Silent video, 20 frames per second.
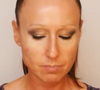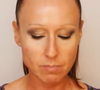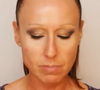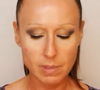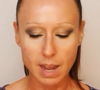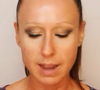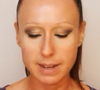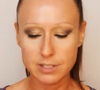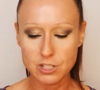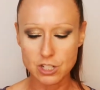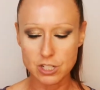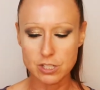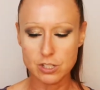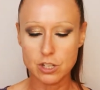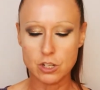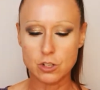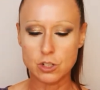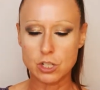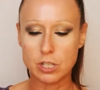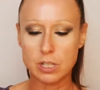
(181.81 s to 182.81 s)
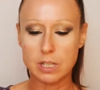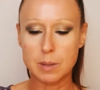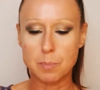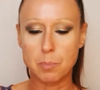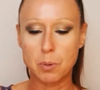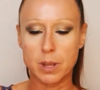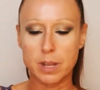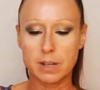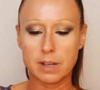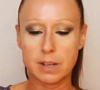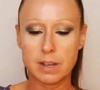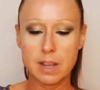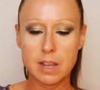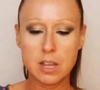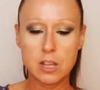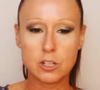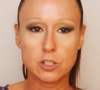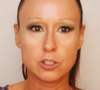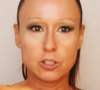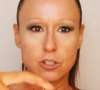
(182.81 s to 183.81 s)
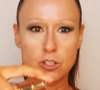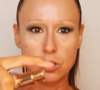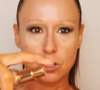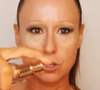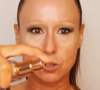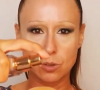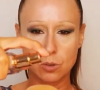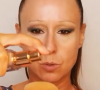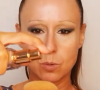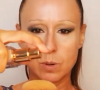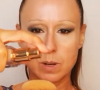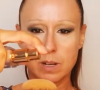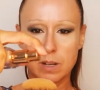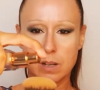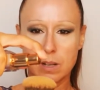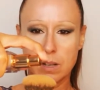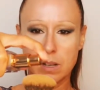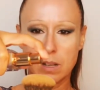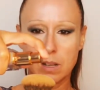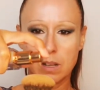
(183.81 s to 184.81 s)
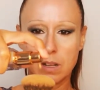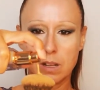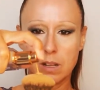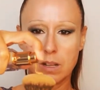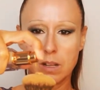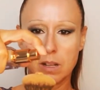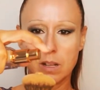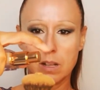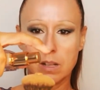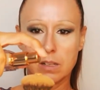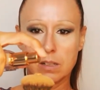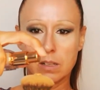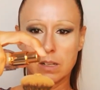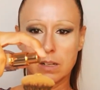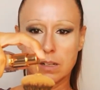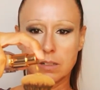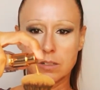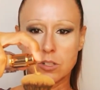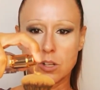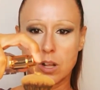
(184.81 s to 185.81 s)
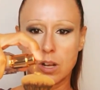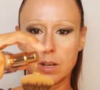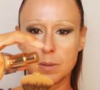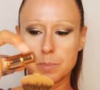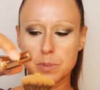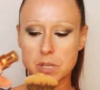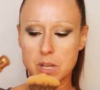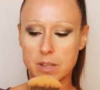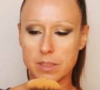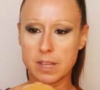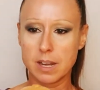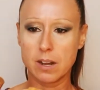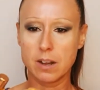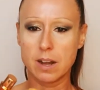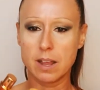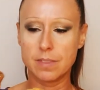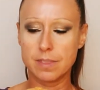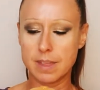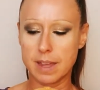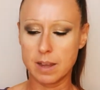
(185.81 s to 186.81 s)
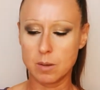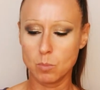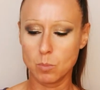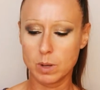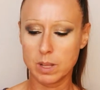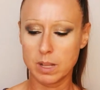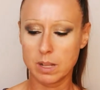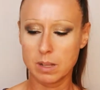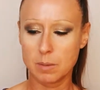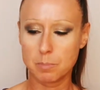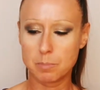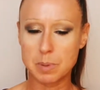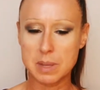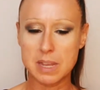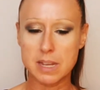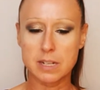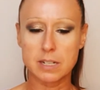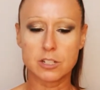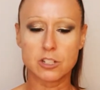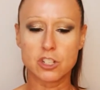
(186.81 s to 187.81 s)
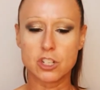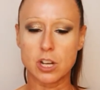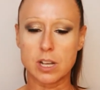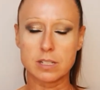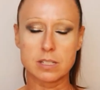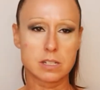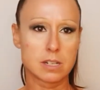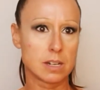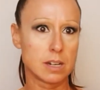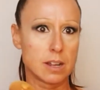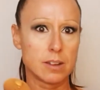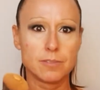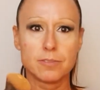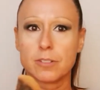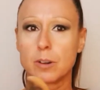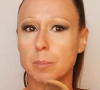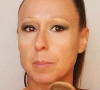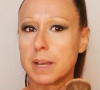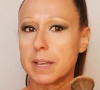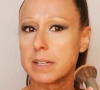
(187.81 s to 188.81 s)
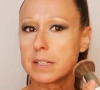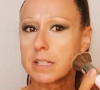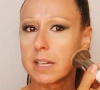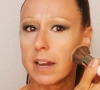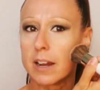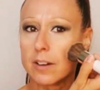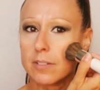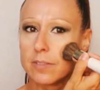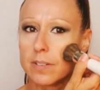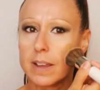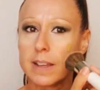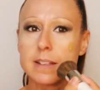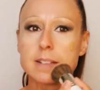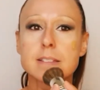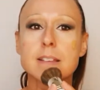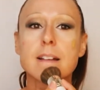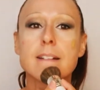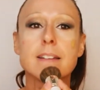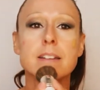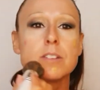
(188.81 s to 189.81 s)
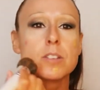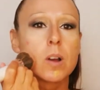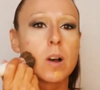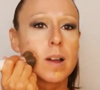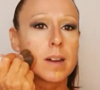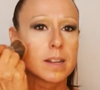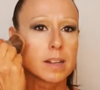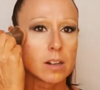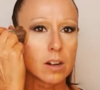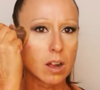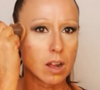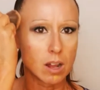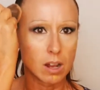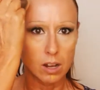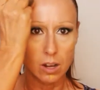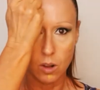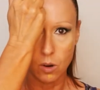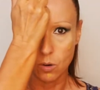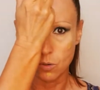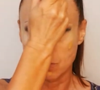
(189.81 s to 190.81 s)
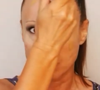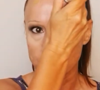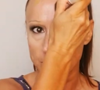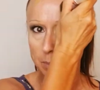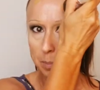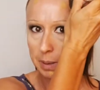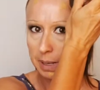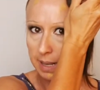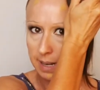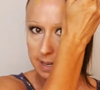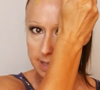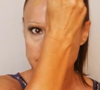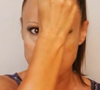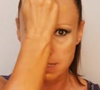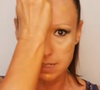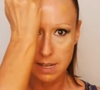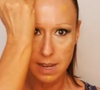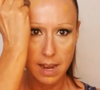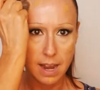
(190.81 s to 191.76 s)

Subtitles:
I just usually put 2 little dollops on there, and that will be just enough for my entire face. I dot it all over the place,